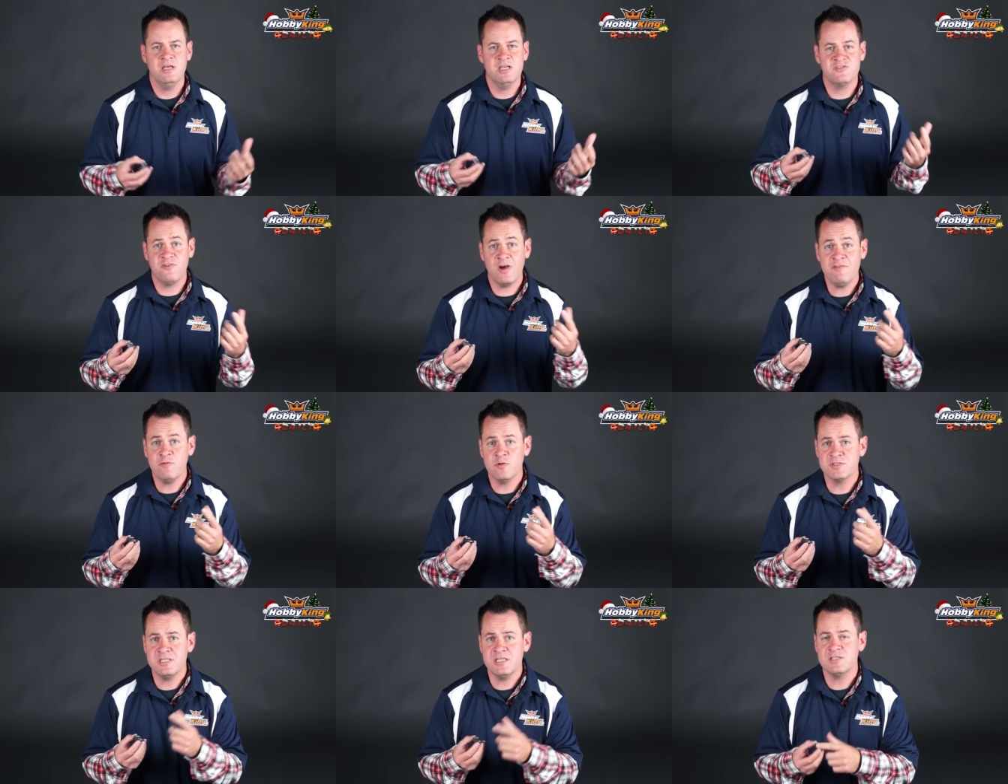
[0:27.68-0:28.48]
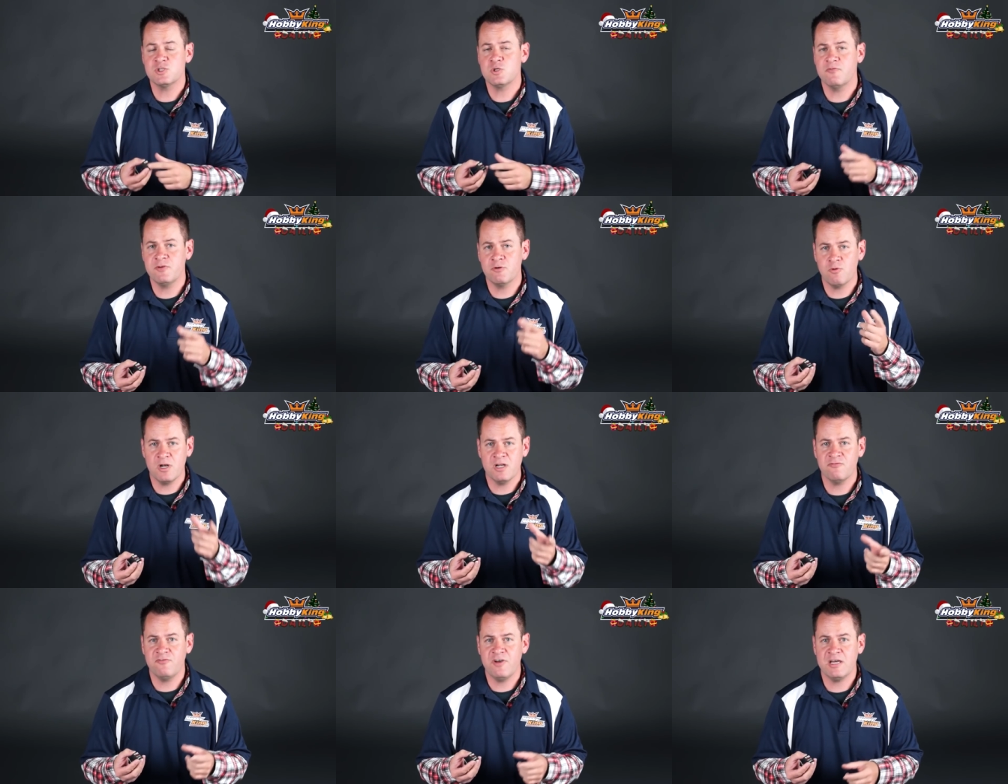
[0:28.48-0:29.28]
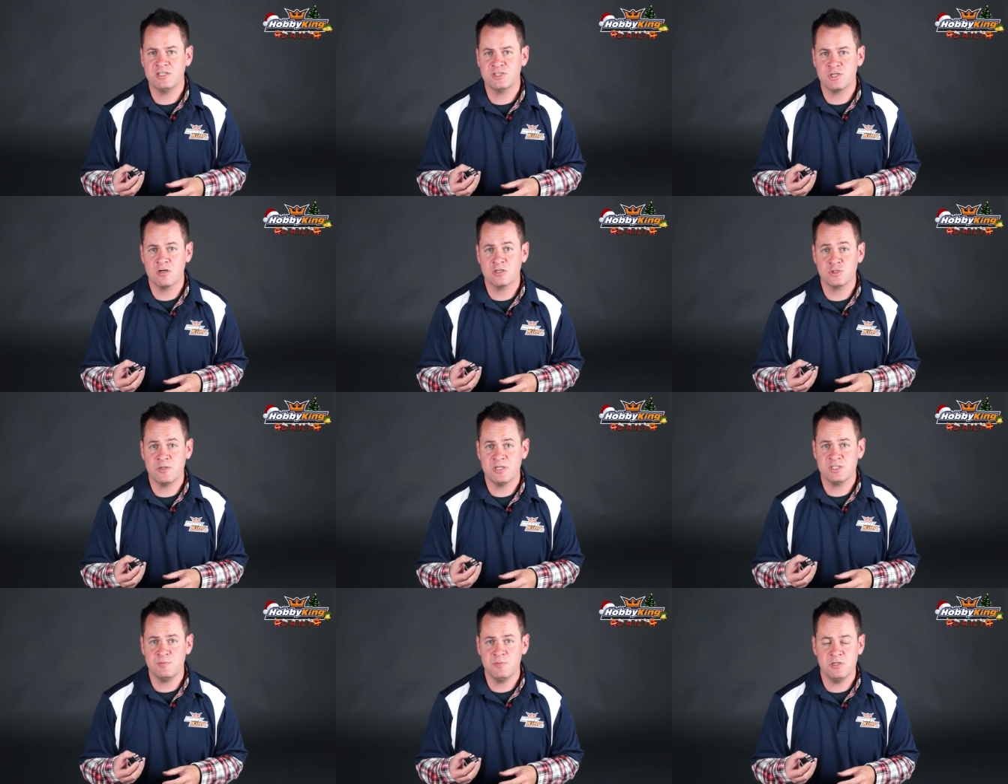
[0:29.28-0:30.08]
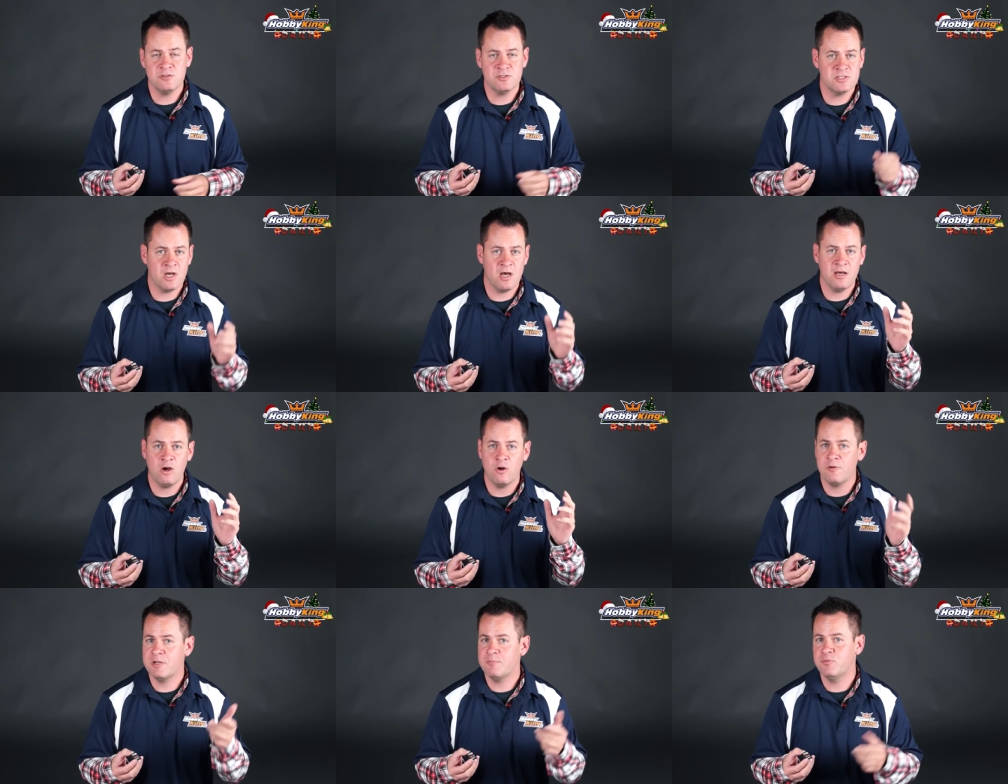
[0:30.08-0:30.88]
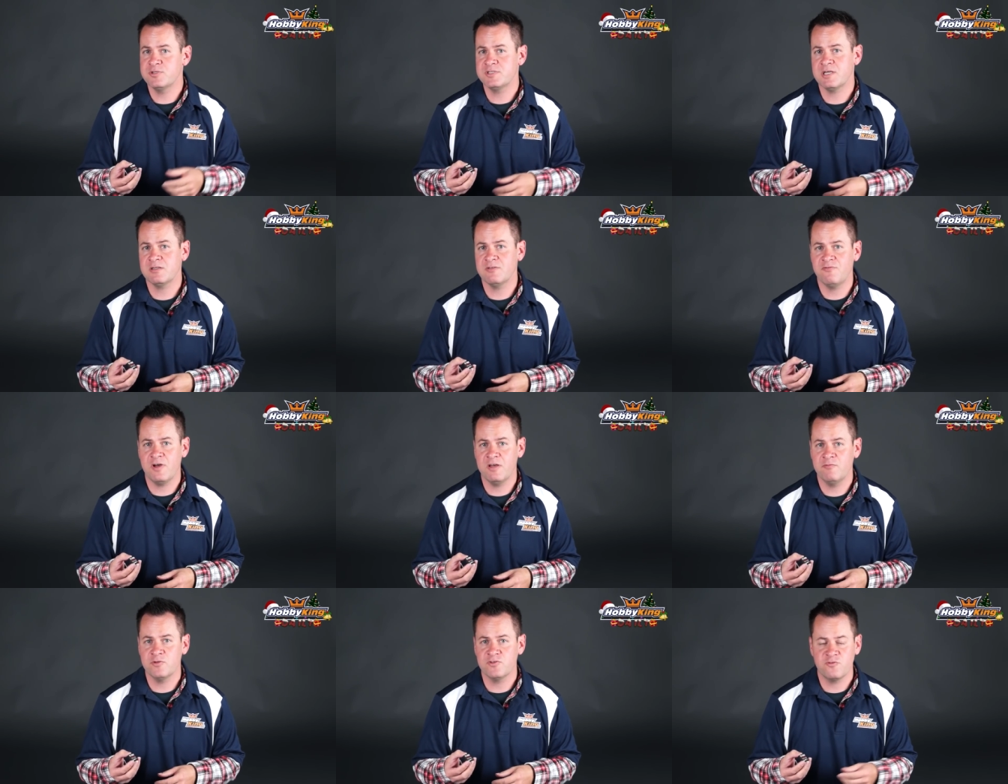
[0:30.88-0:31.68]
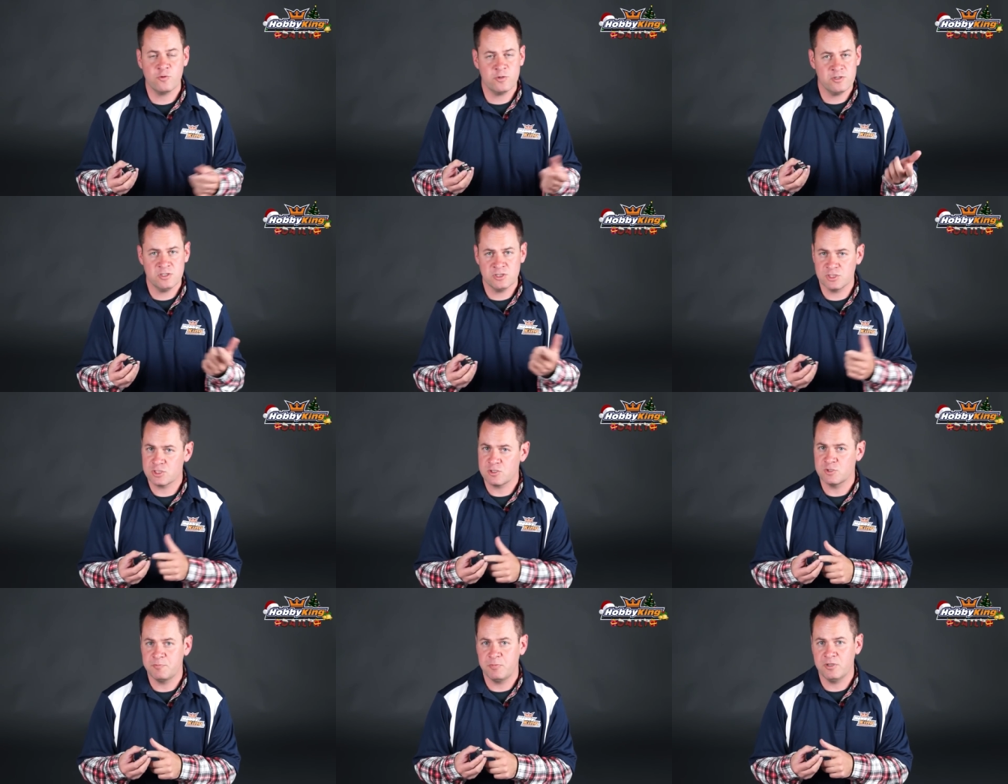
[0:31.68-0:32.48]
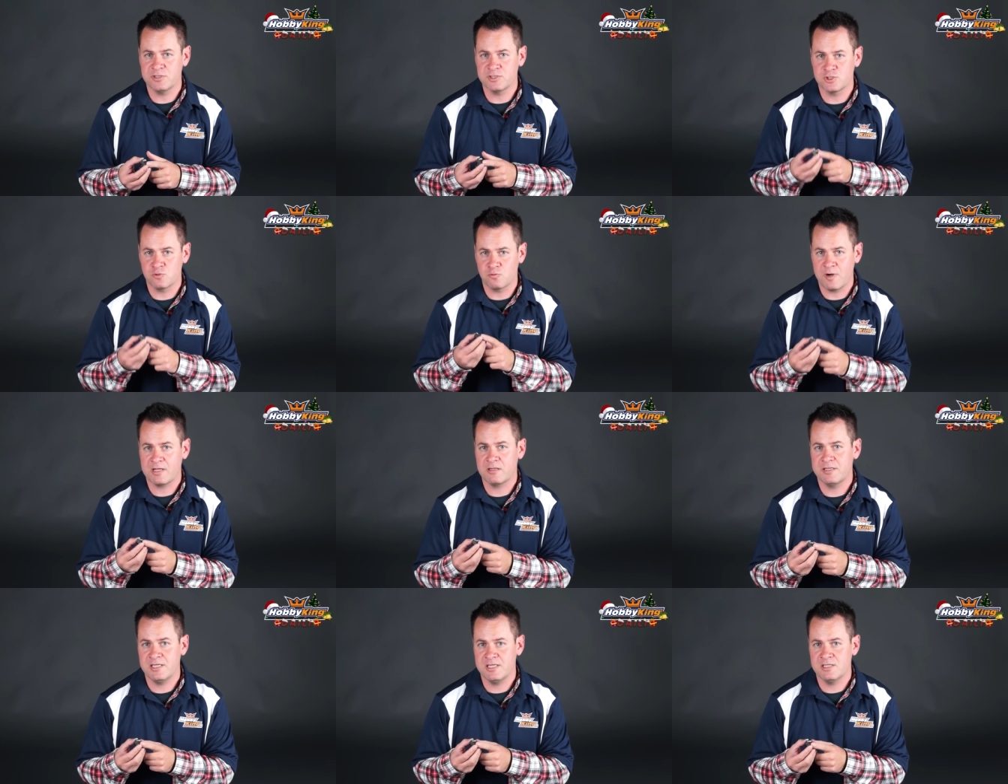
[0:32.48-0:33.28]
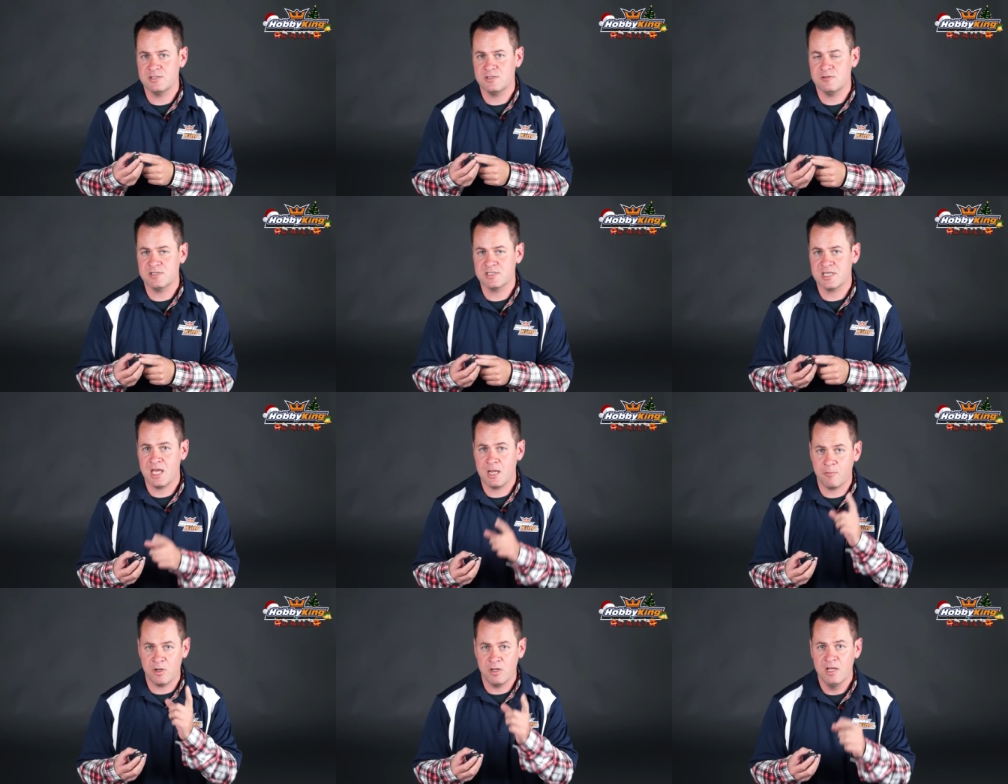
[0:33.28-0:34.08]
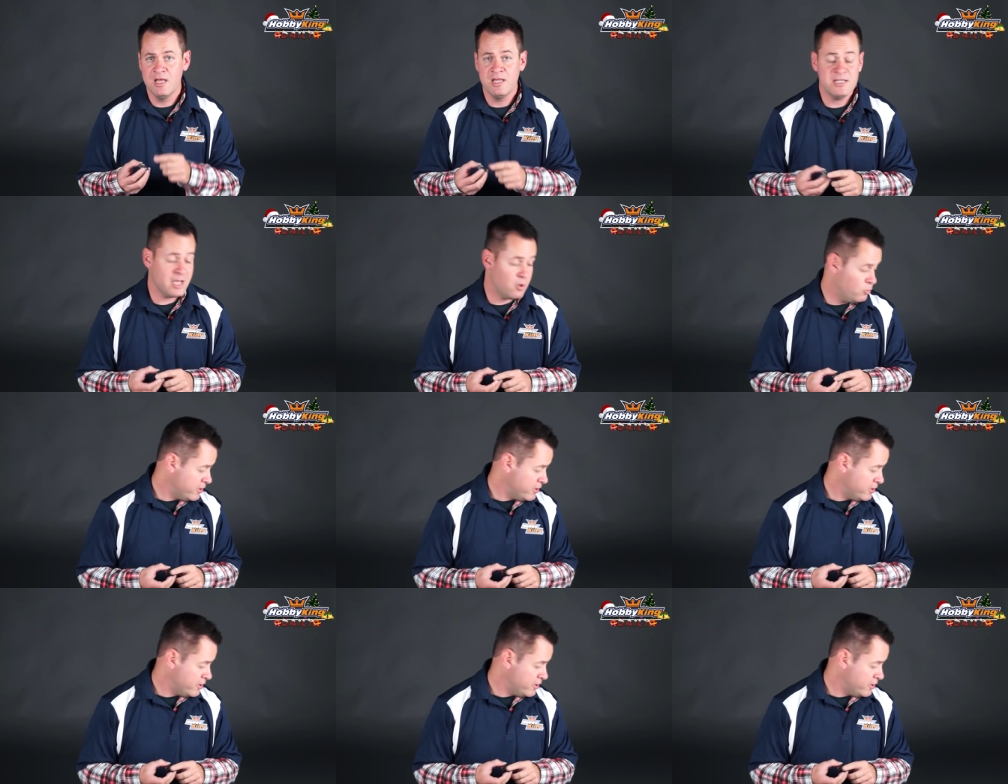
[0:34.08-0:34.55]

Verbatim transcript: it's 5 volts in, so if you're running Fat Shark transmitters, uh, already puts out the 5 volts for you. It just goes plugs directly into this camera. Now